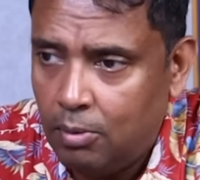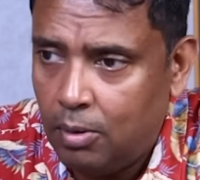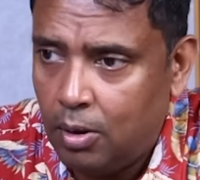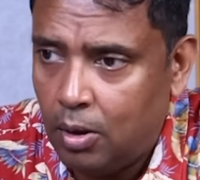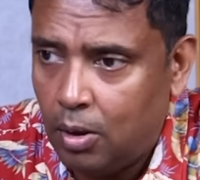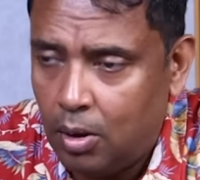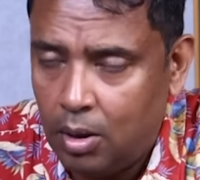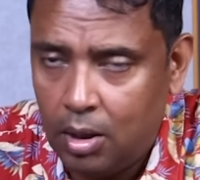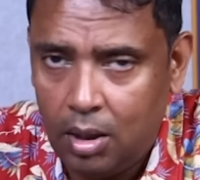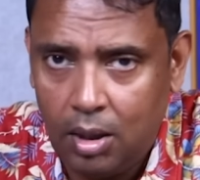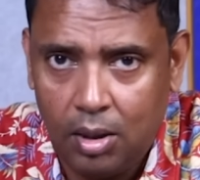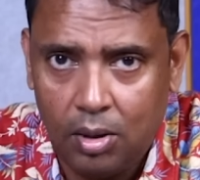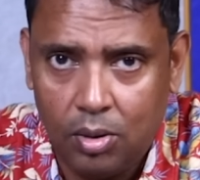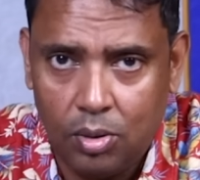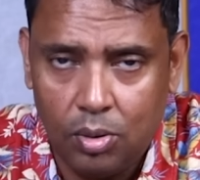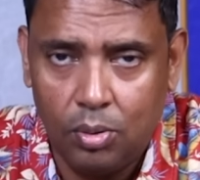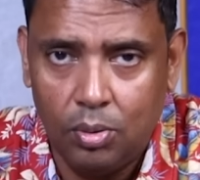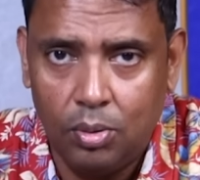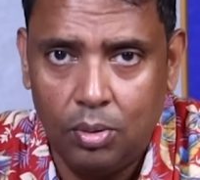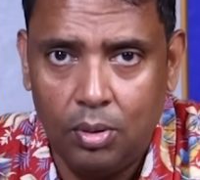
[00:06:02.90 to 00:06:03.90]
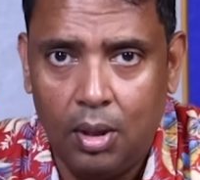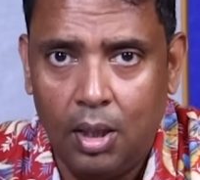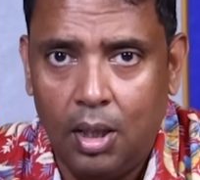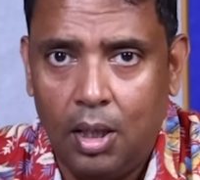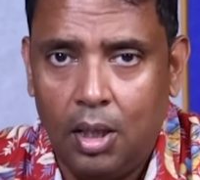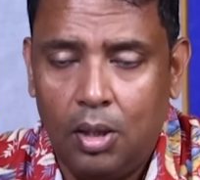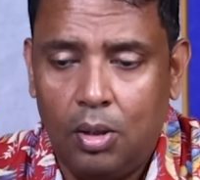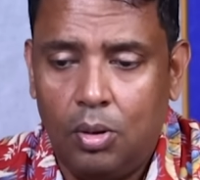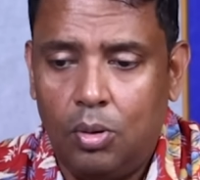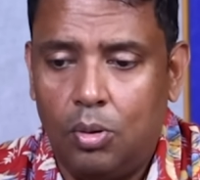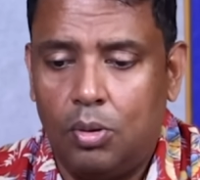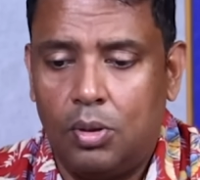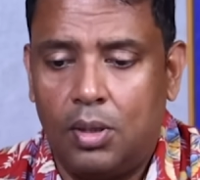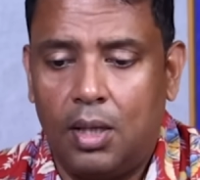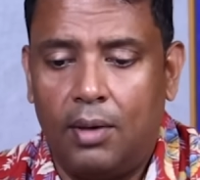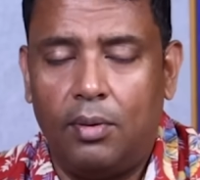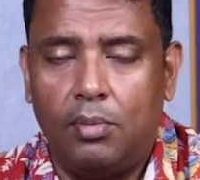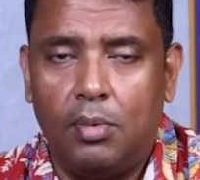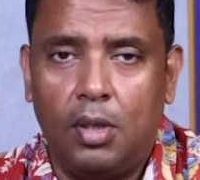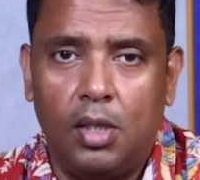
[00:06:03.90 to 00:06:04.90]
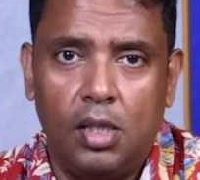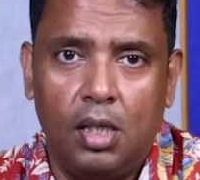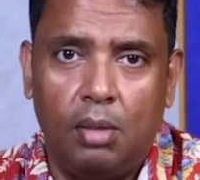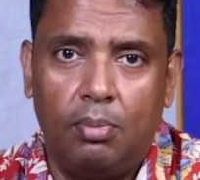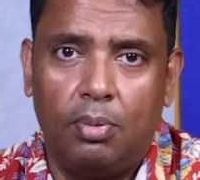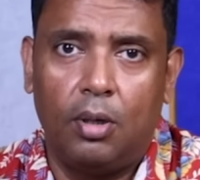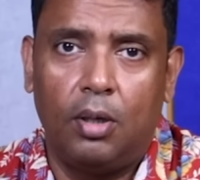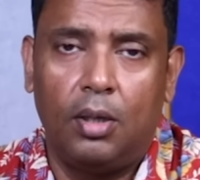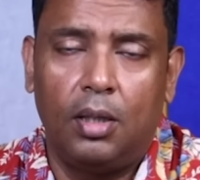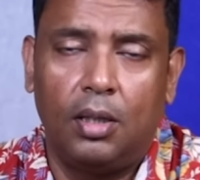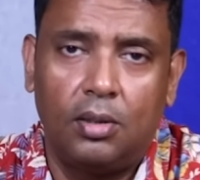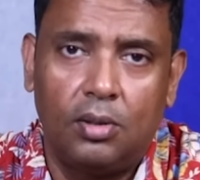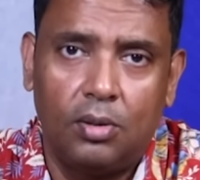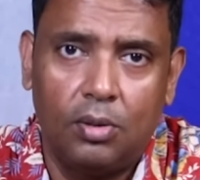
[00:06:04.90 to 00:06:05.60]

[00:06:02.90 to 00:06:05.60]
We all need to use FMCG products.